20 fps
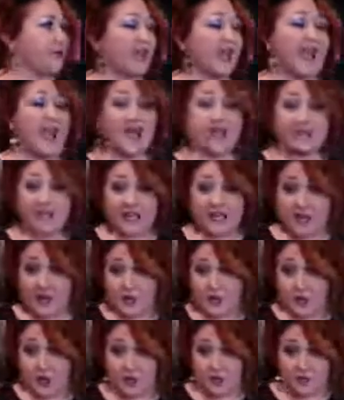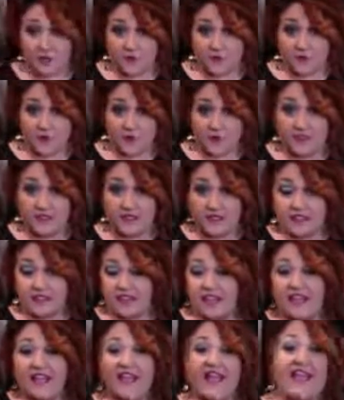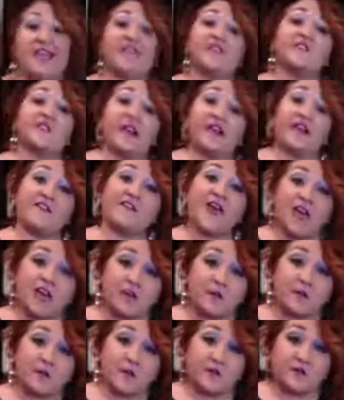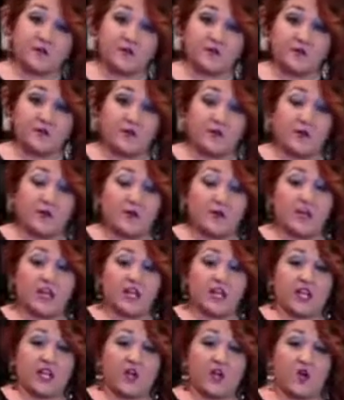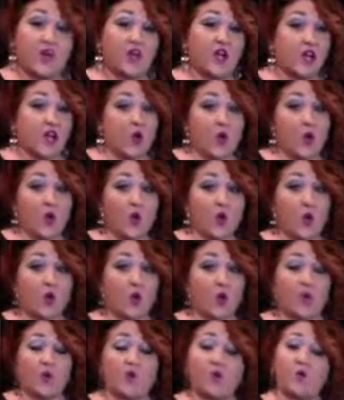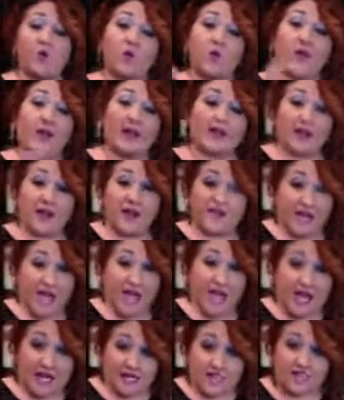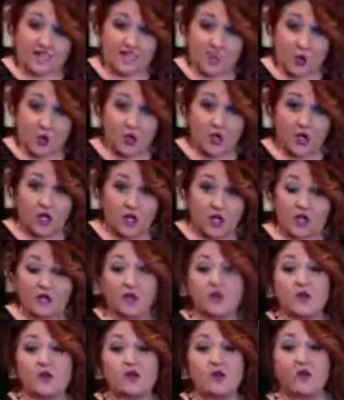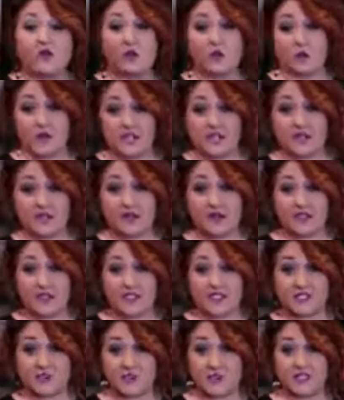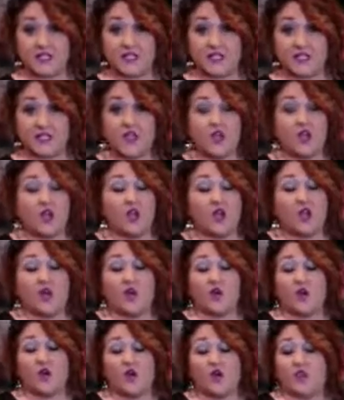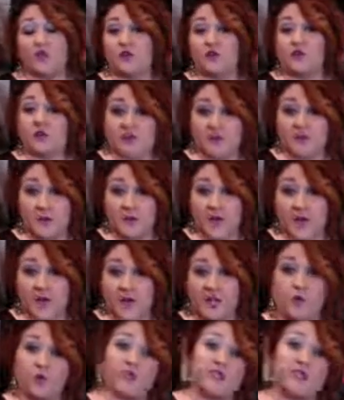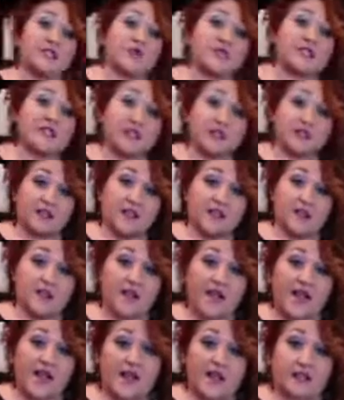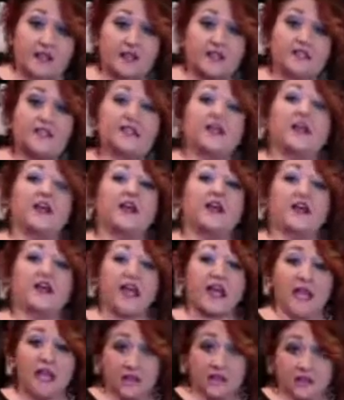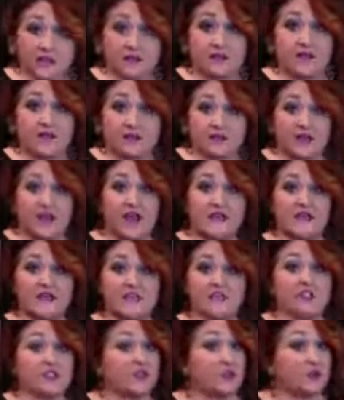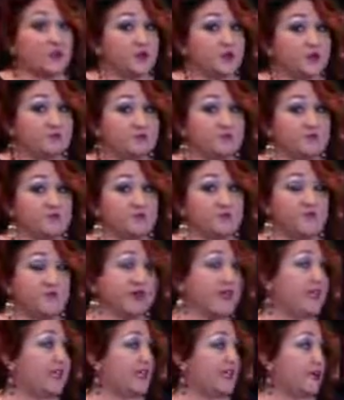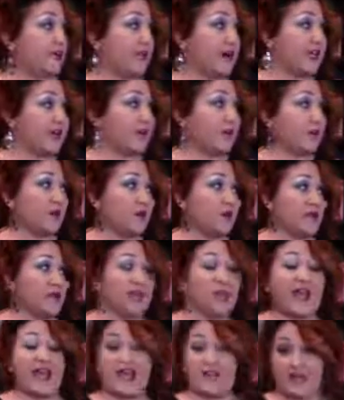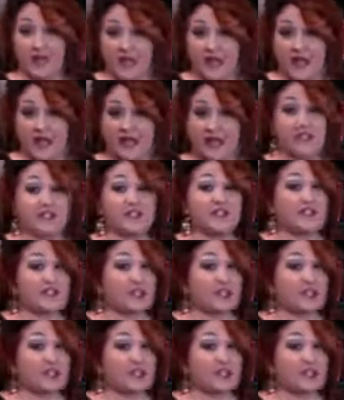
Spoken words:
Have they had a perm before? If they have had a perm before, I want to know why you haven't had it in so long. When was the last one? What you loved about it, what you didn't love about it, and dive into, again, why you want it, have you had it,